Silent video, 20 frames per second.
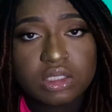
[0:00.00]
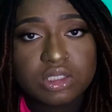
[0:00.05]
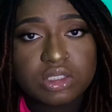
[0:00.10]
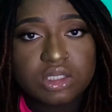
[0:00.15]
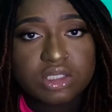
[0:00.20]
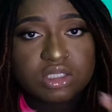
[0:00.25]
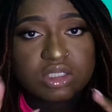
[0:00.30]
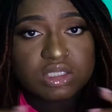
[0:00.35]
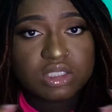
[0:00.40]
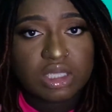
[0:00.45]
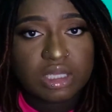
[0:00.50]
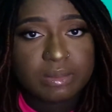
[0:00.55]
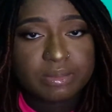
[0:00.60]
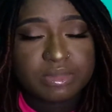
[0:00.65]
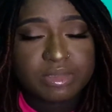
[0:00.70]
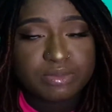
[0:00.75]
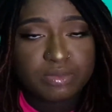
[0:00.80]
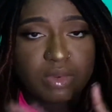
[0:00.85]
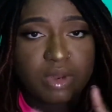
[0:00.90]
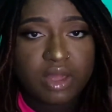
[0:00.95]
just
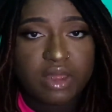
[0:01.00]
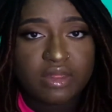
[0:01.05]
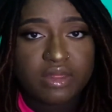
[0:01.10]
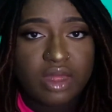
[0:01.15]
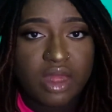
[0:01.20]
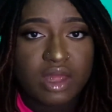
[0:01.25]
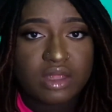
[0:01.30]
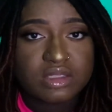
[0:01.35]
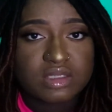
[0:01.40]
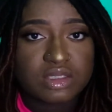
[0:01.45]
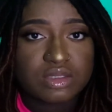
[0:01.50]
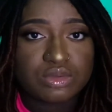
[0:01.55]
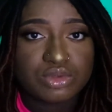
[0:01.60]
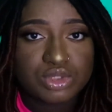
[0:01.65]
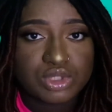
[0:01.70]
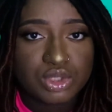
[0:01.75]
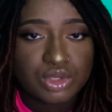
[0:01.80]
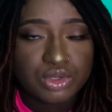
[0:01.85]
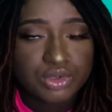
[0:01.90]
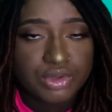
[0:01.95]
keep spraying that
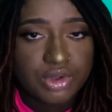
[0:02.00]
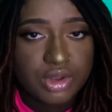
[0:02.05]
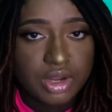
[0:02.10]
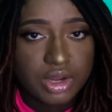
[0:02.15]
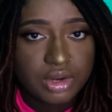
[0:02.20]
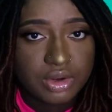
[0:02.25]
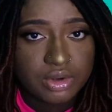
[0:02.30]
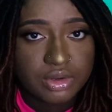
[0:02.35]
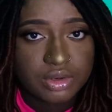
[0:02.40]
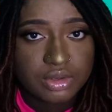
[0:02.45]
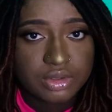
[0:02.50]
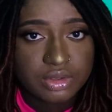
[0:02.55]
solution on your hair.